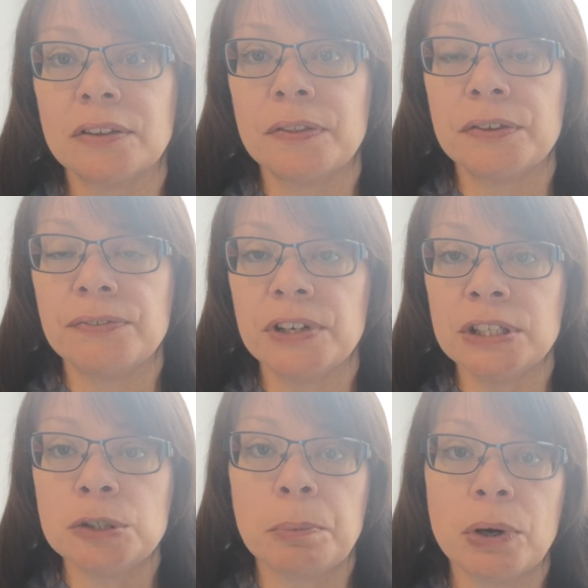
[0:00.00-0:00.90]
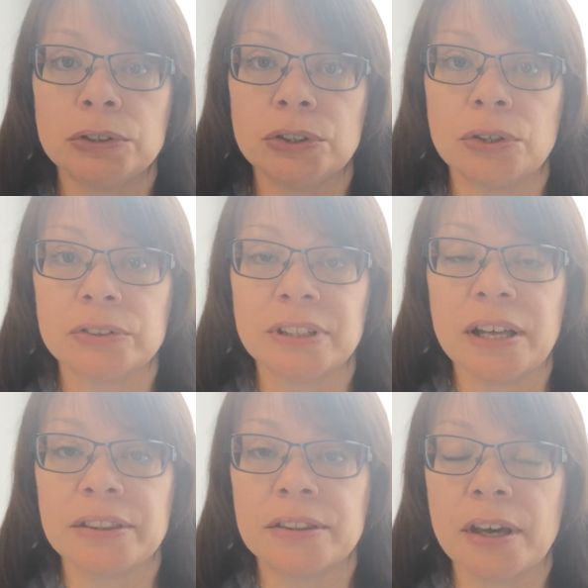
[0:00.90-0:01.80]
the finished product,
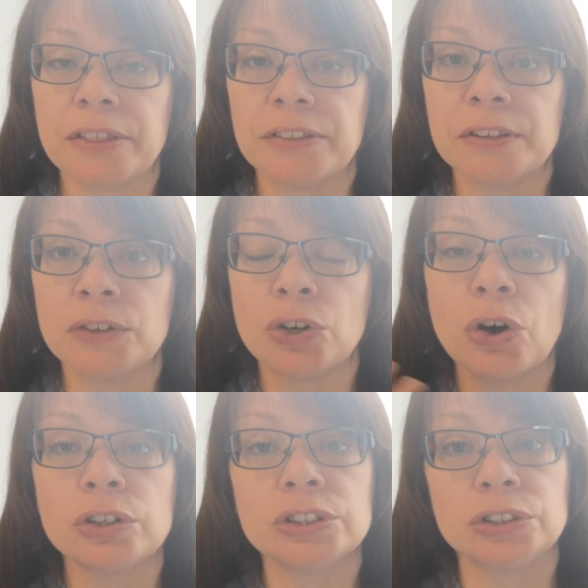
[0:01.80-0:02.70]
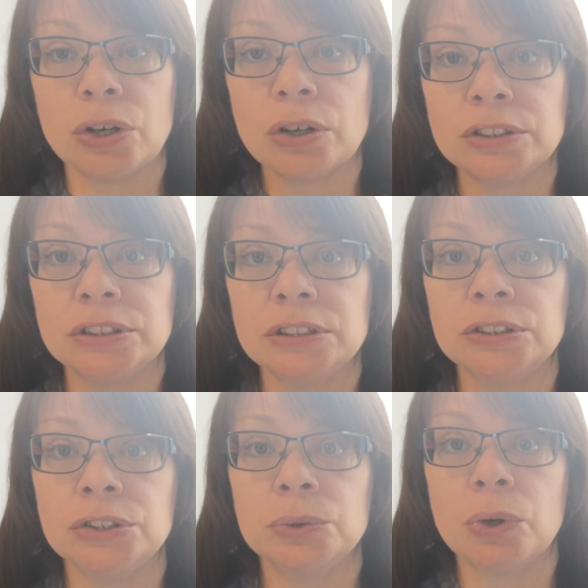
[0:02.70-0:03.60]
that thing that God has started in
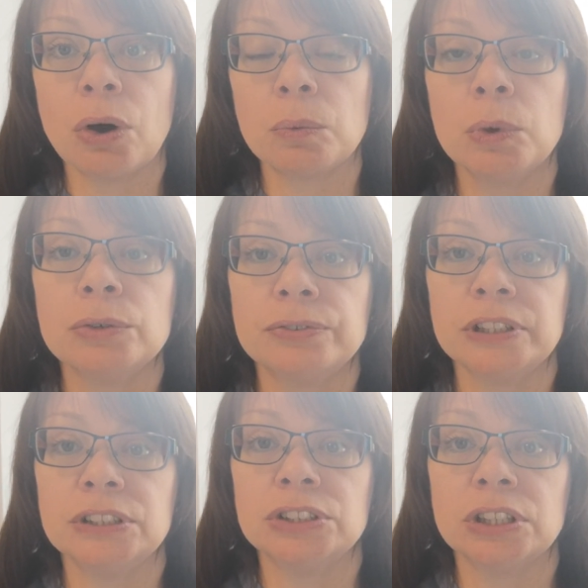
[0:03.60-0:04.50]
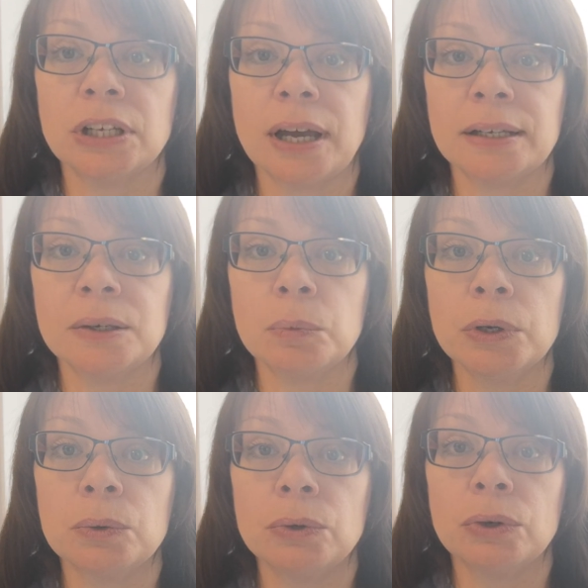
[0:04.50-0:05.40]
you, God will finish it and it
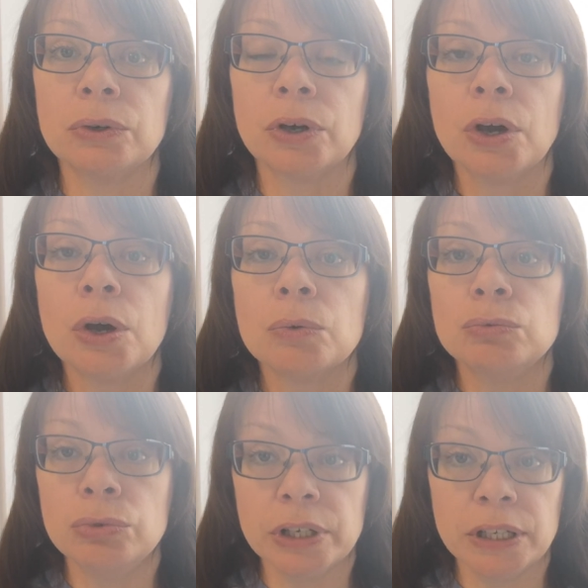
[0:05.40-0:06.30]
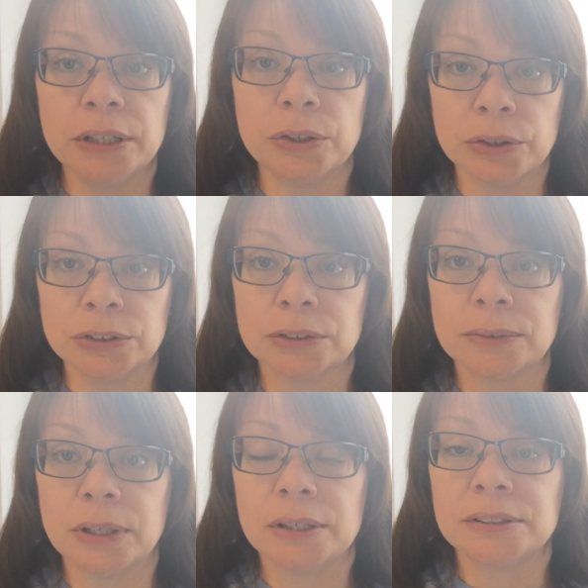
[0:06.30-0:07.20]
will look really good.
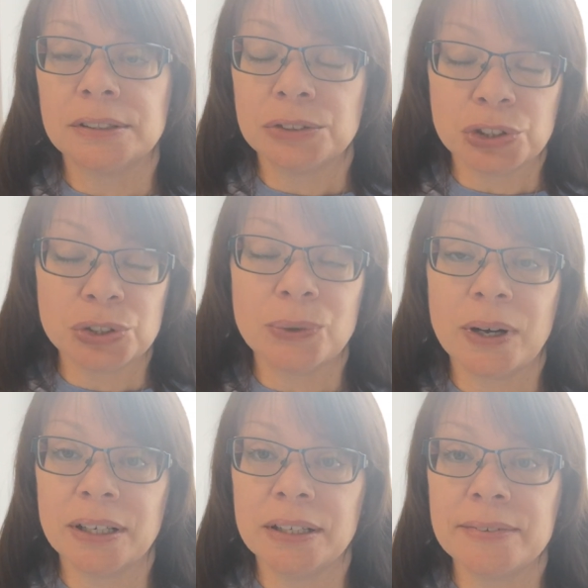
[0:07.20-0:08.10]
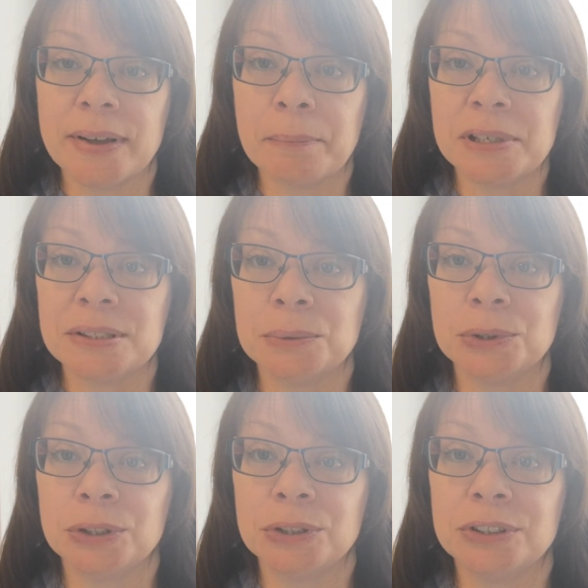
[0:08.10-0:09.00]
So I just thought I'd leave that message
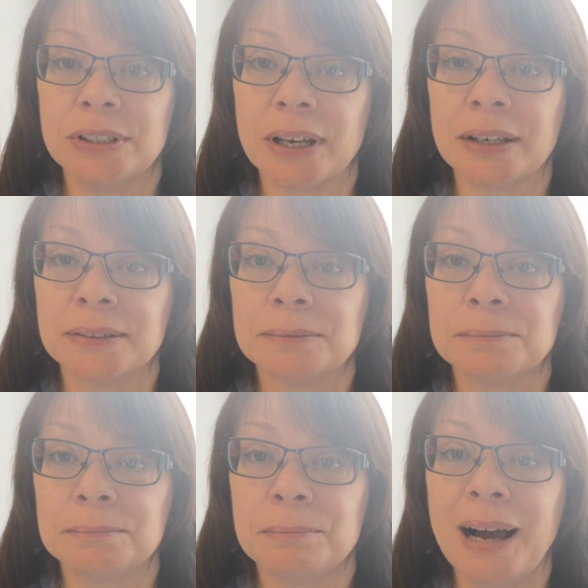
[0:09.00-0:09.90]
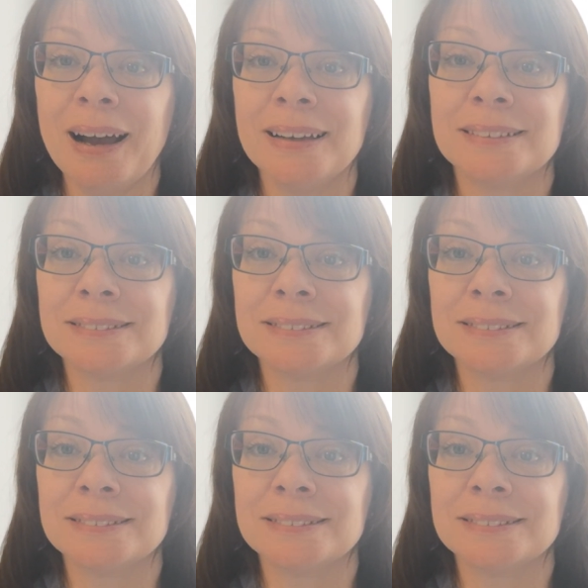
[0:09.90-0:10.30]
with you today. Bye.